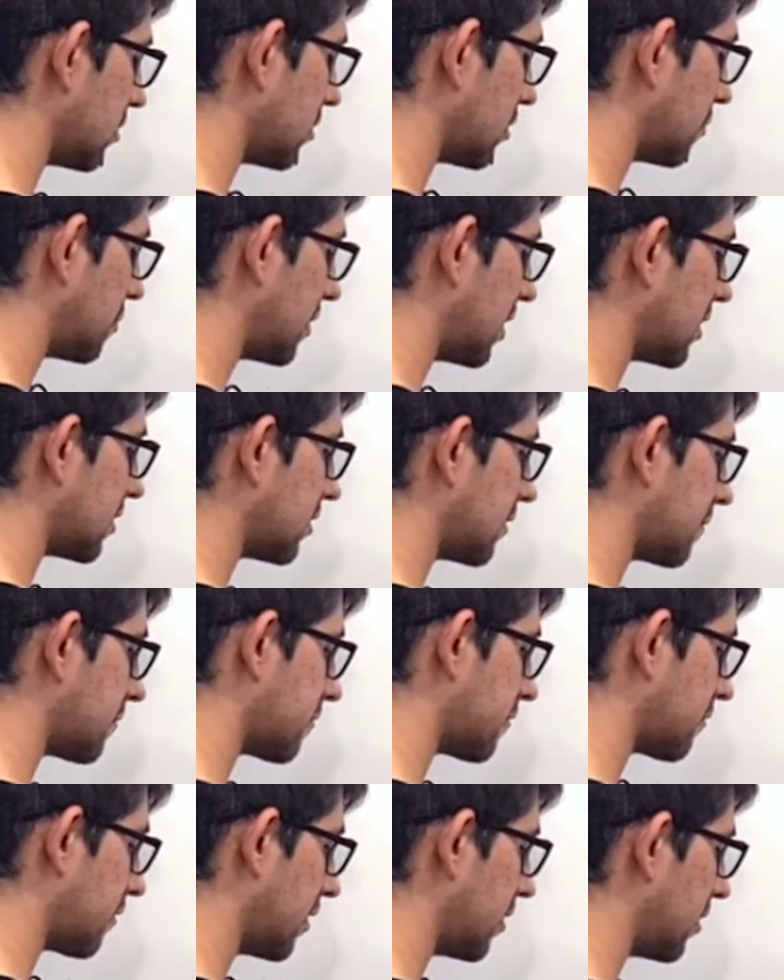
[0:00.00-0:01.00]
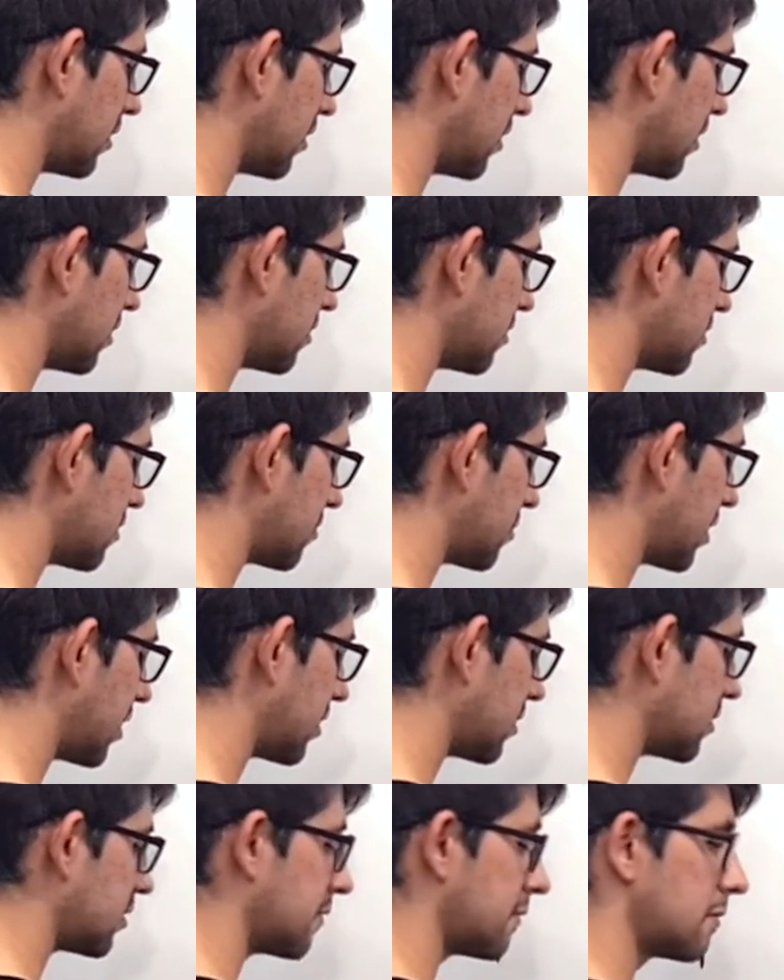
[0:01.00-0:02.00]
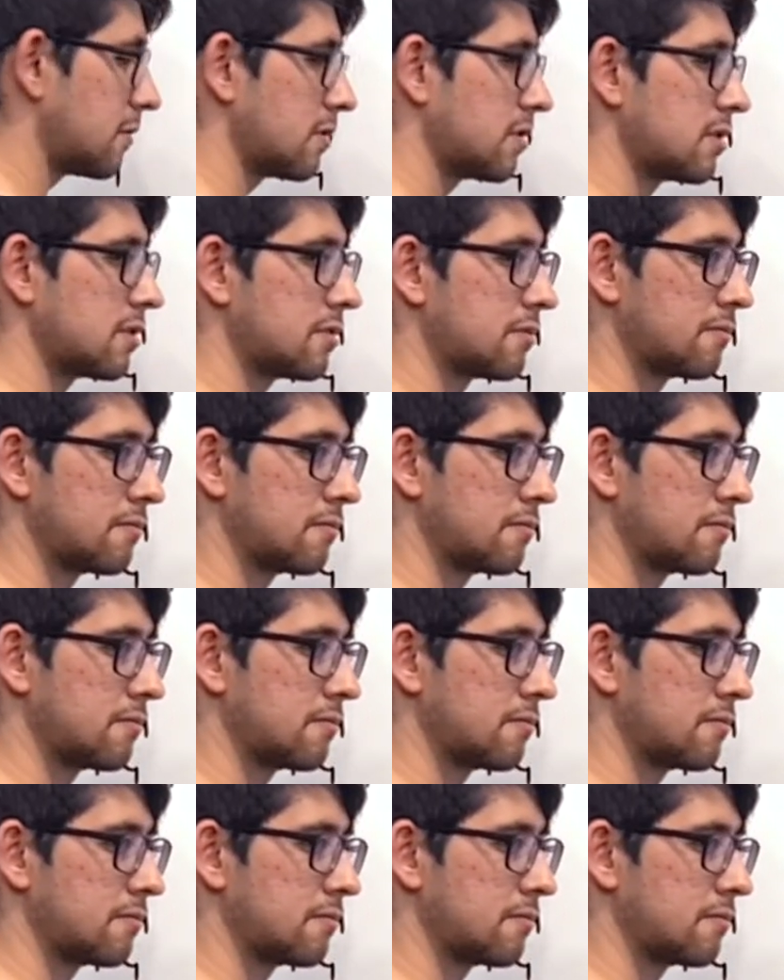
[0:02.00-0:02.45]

so plus difference, right? Here minus difference.